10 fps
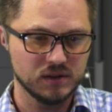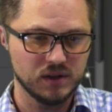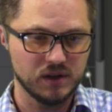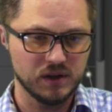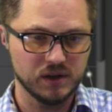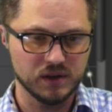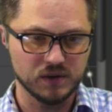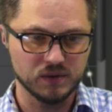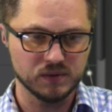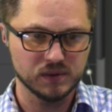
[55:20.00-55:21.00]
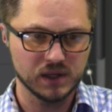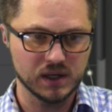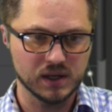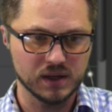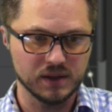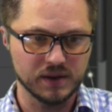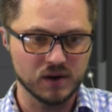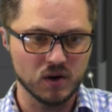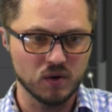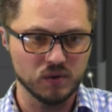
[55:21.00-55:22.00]

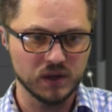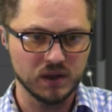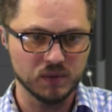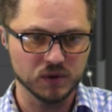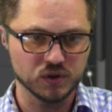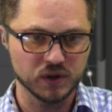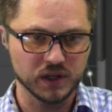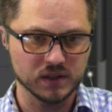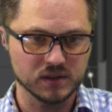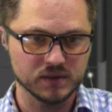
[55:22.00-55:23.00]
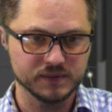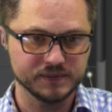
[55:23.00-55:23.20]
their own keyboard shortcuts.